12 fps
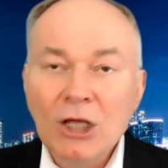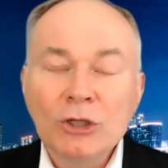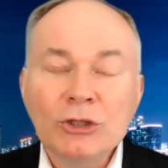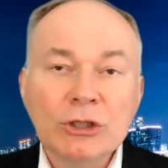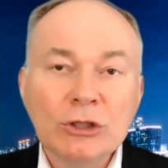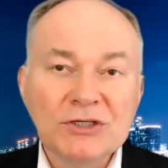
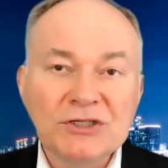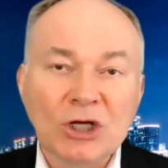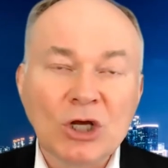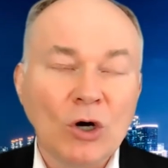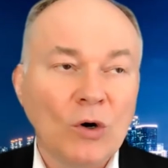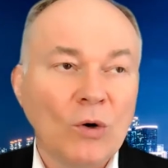Years
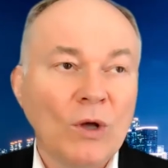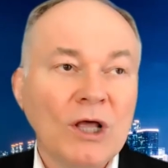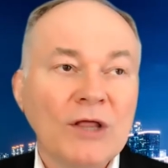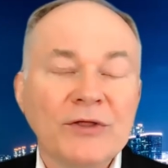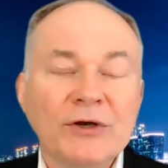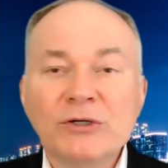ago,
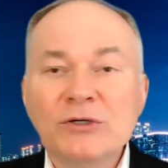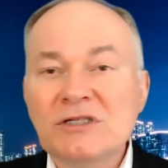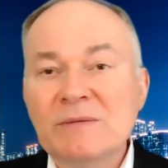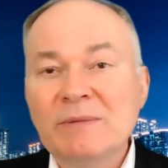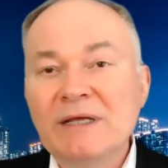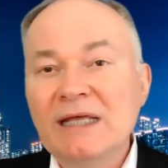there used
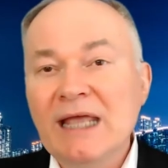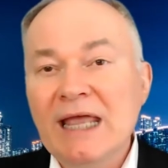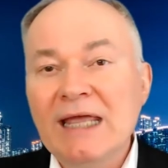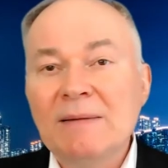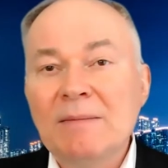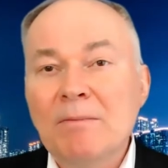to be
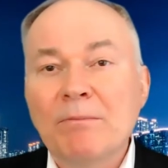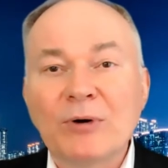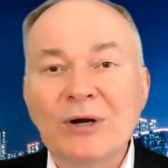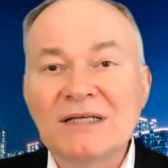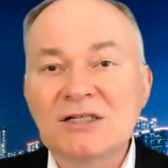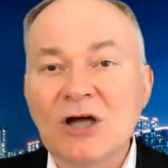a
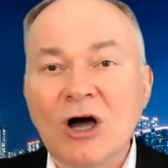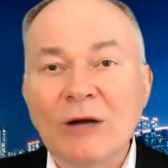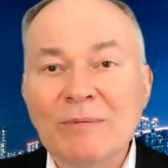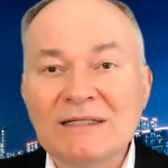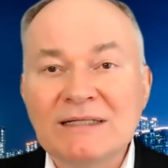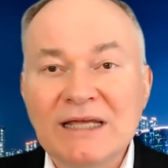breast
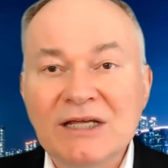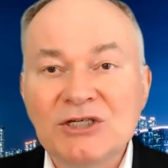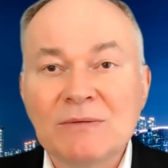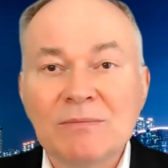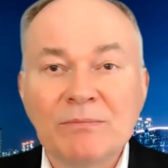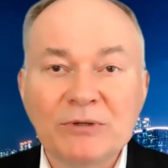
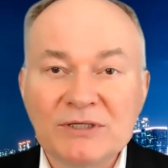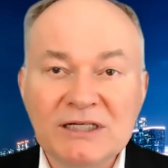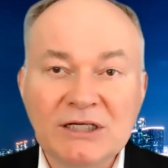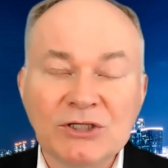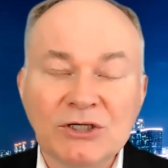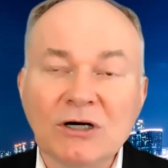augmentation
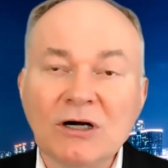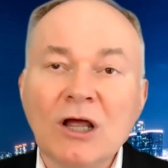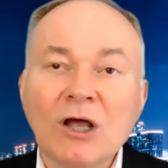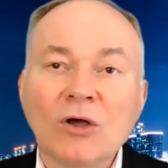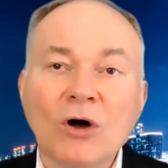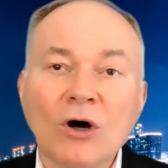procedure
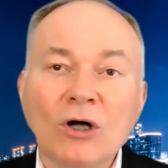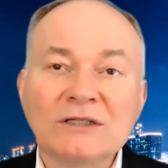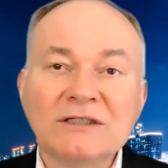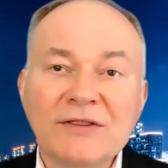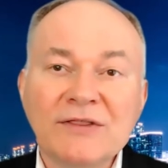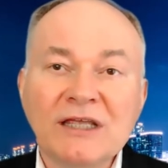
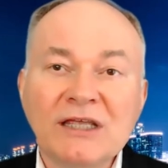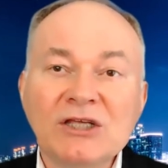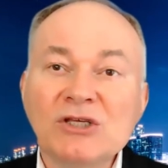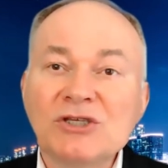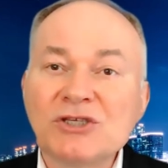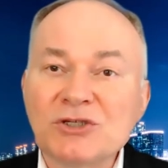called
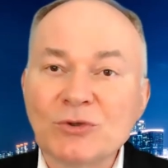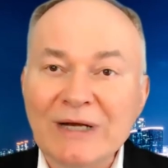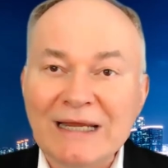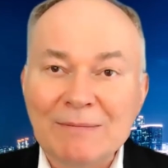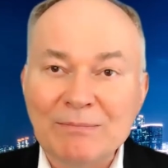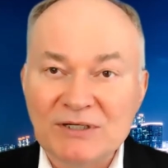the
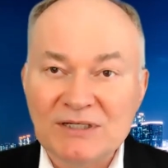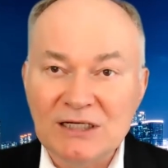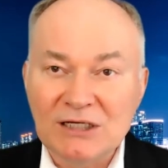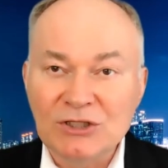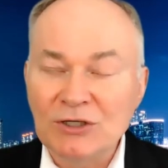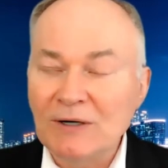string
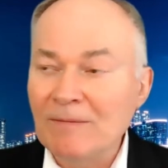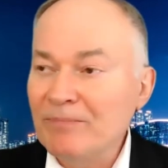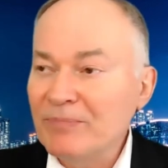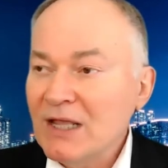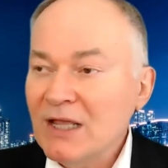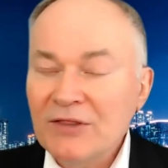procedure.
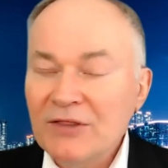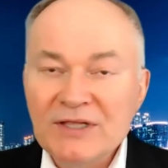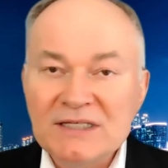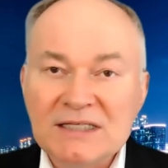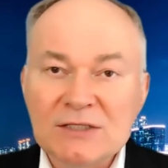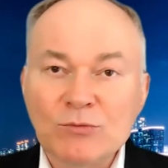
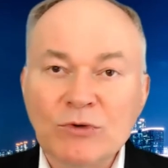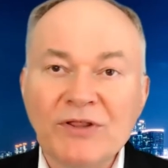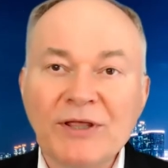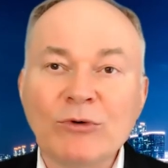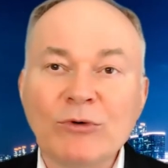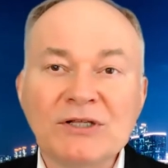This is where
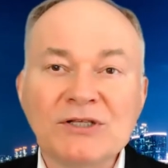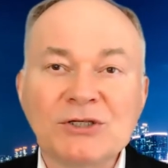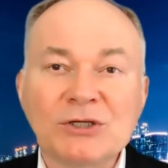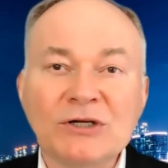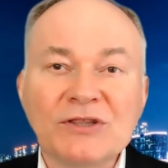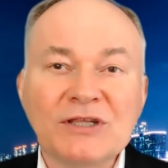they would
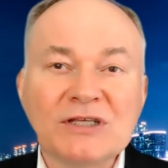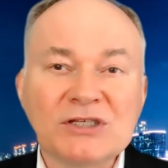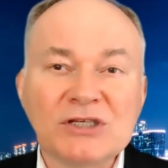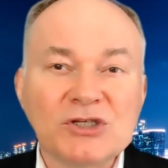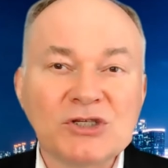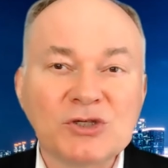insert this
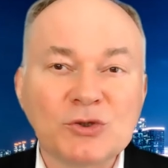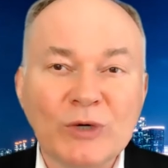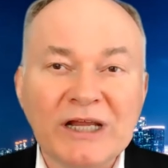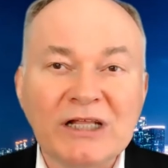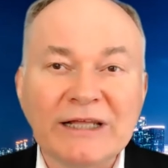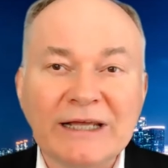
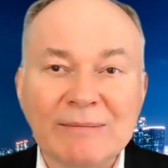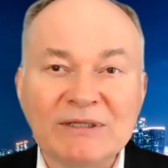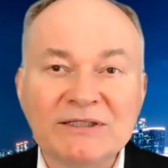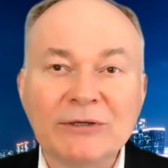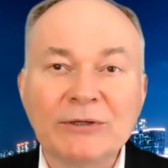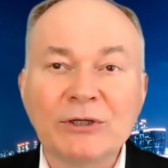string like
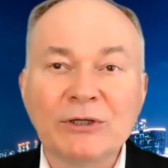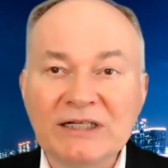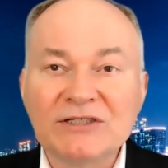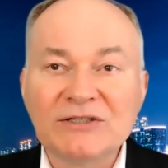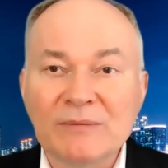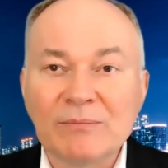material
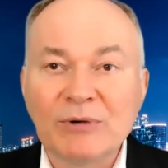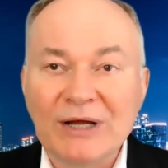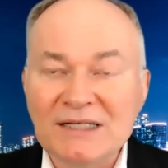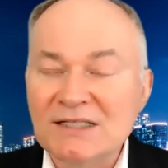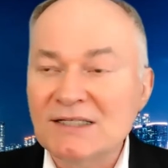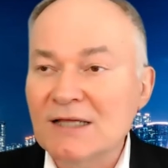into the
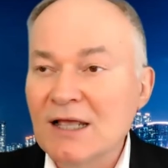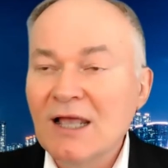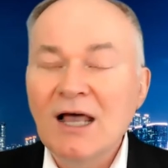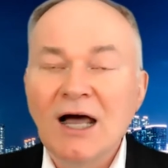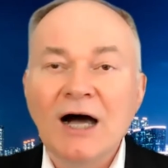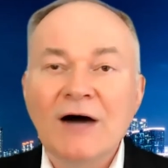breasts
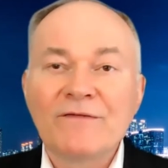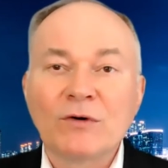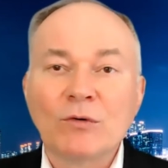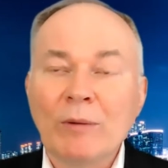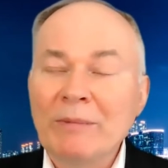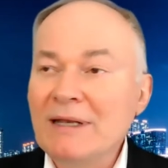uh, for
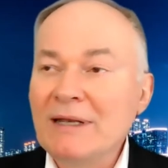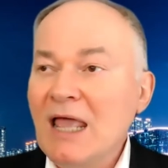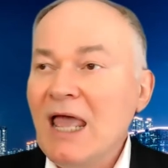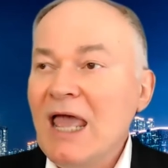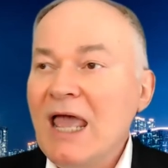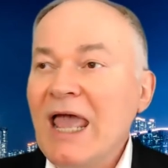women,
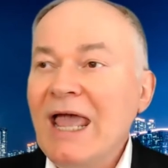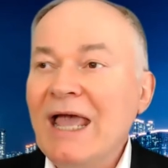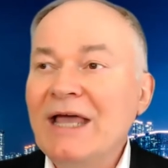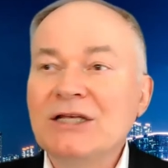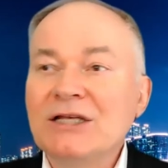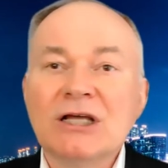
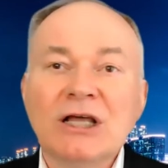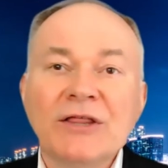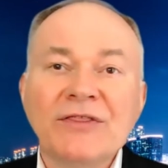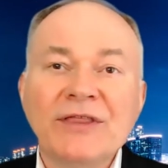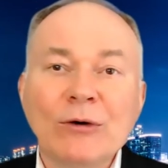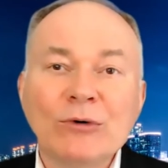and
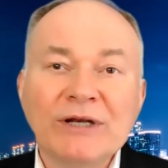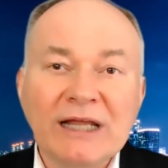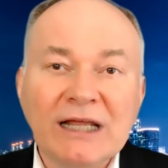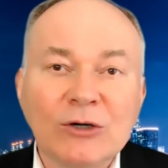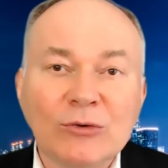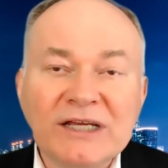they would
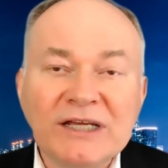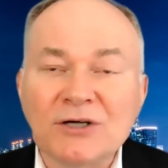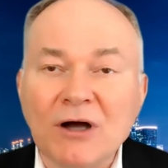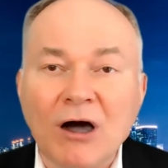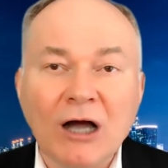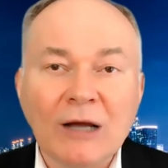increase
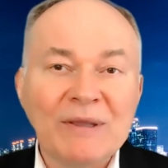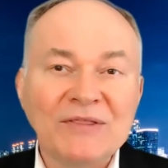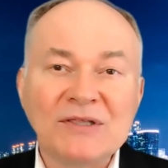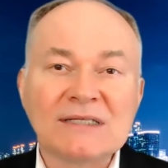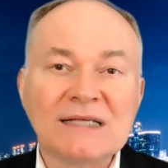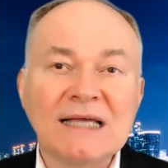or augment
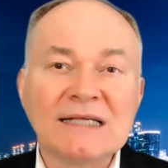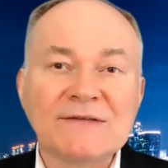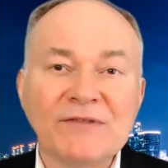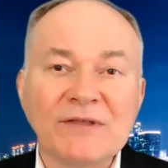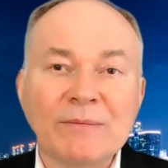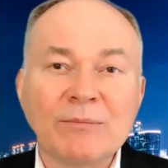the size
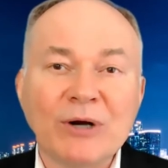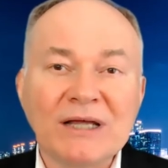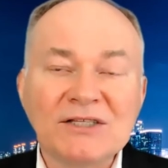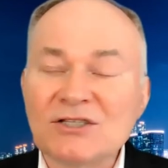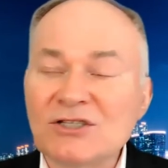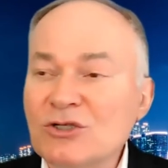of their
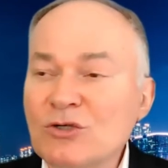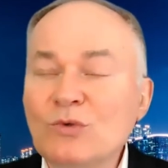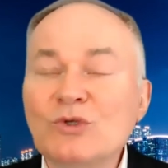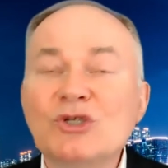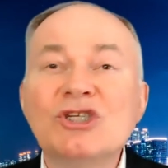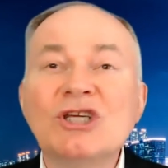breasts to
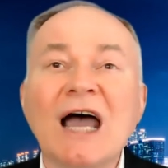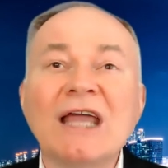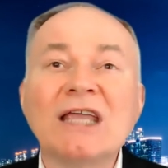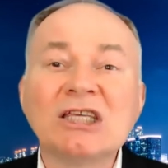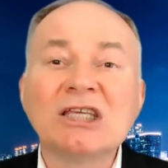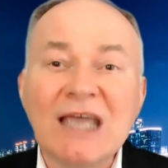
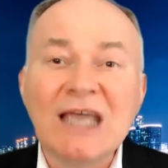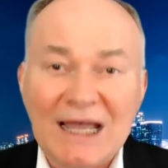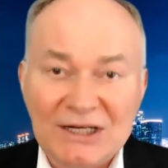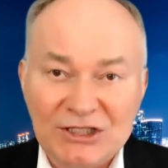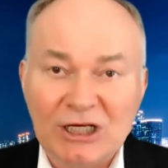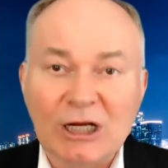
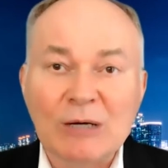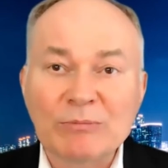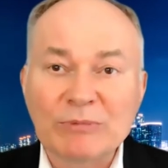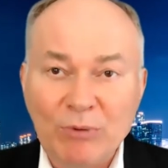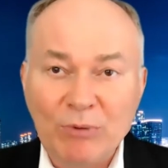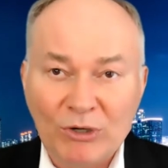gigantic
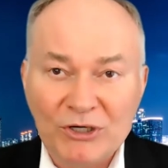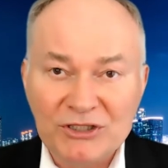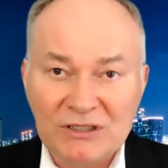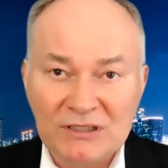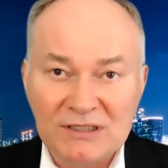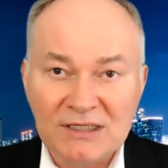
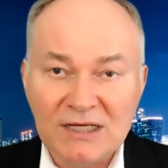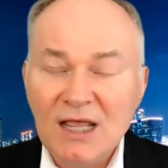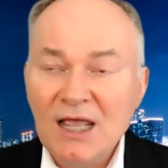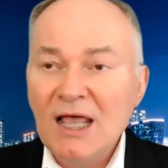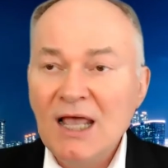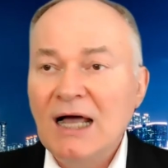proportions.
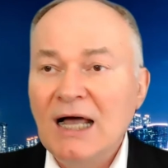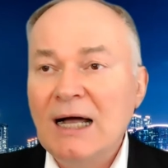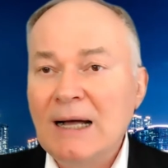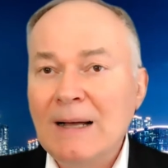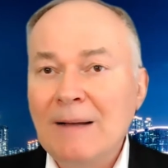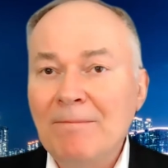
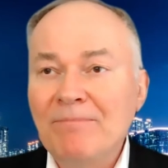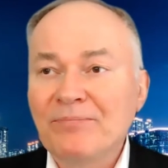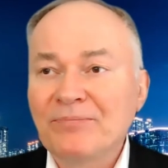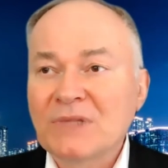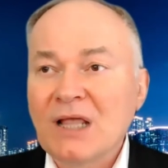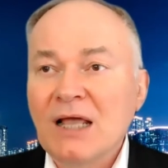Um,
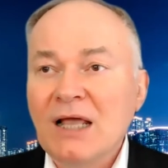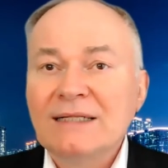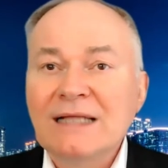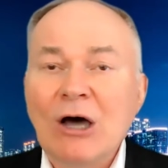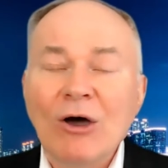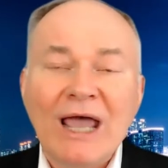
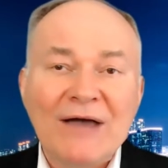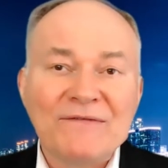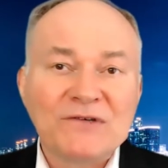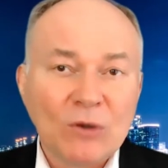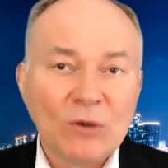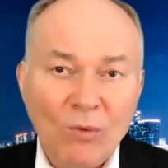now,
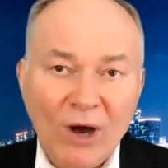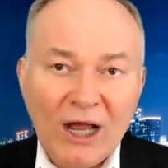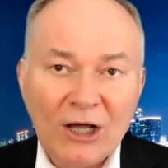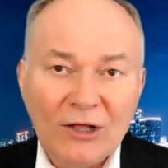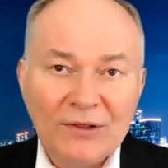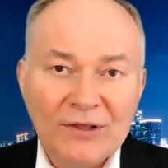after a
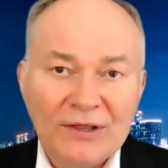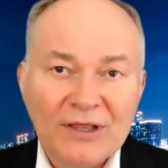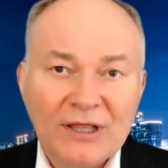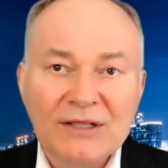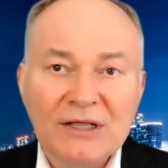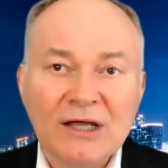while,
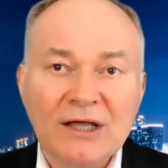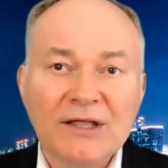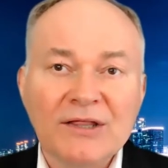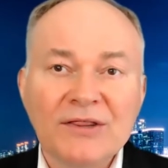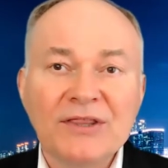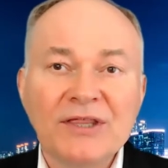uh,
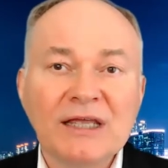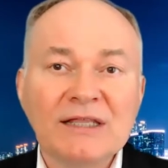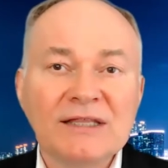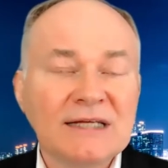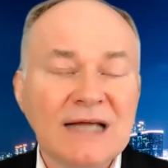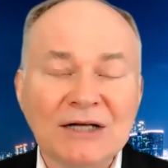uh, the,
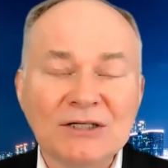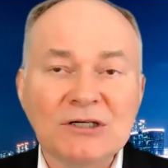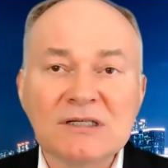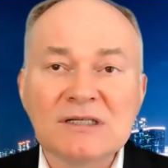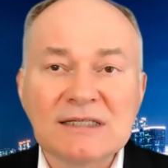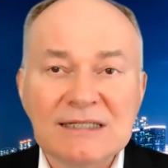the
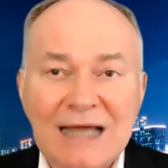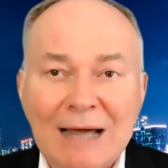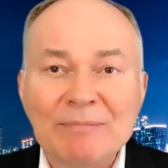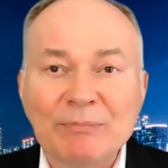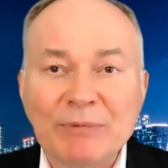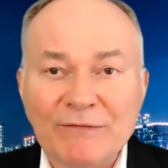doctors
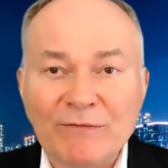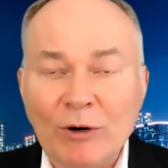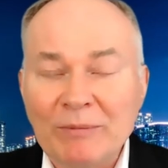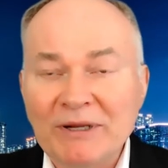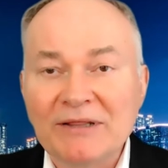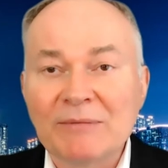stopped
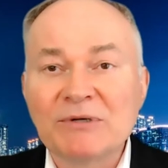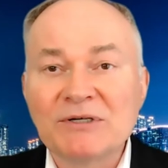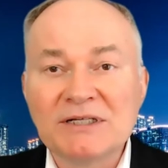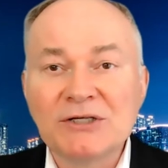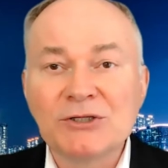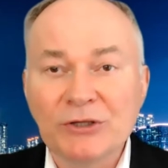performing the
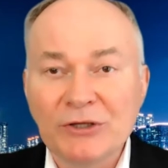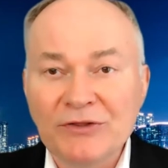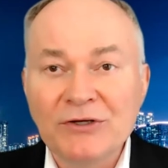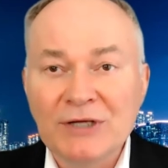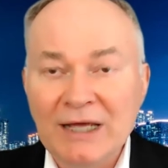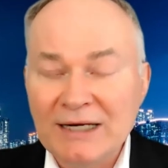procedure in
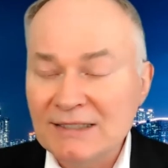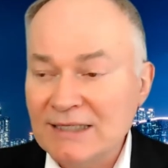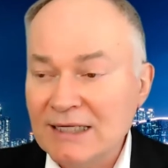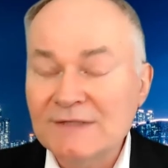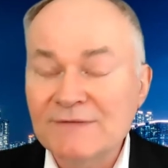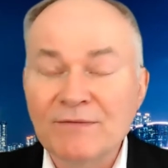the United
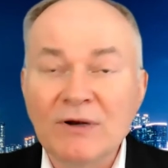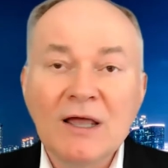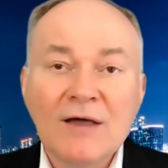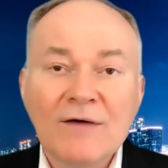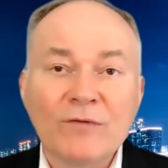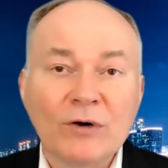States for,
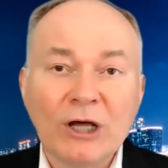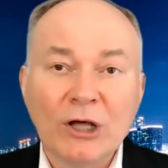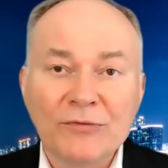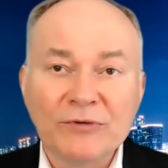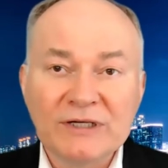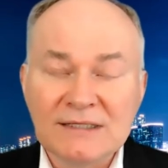for
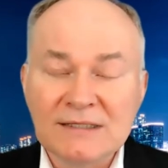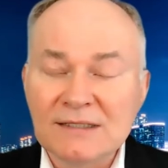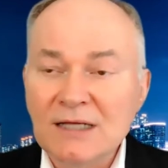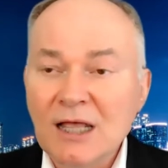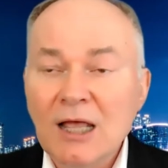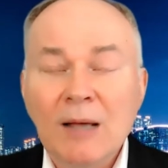health
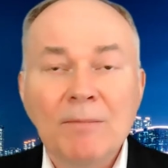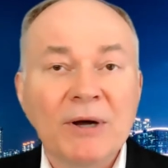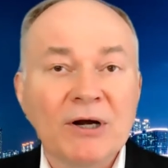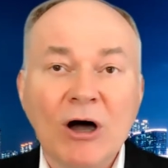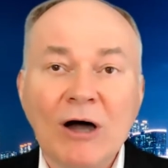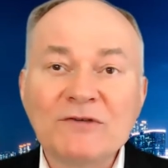reasons,
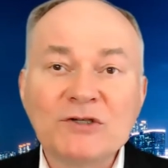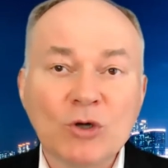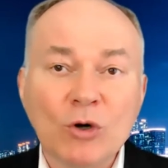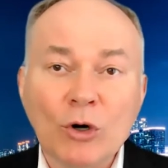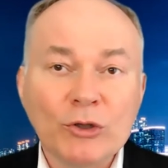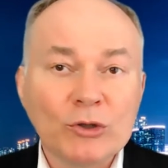but
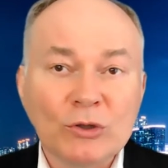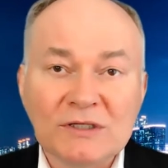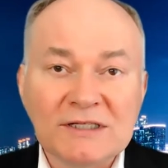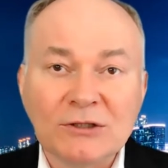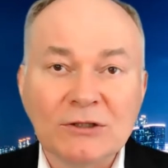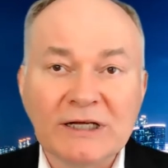offshore, you could
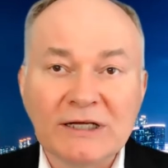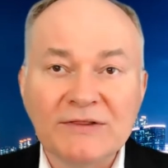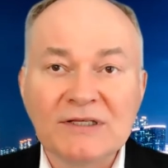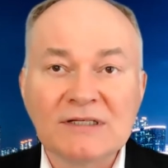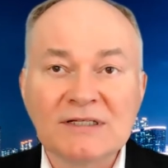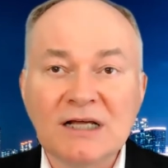still get this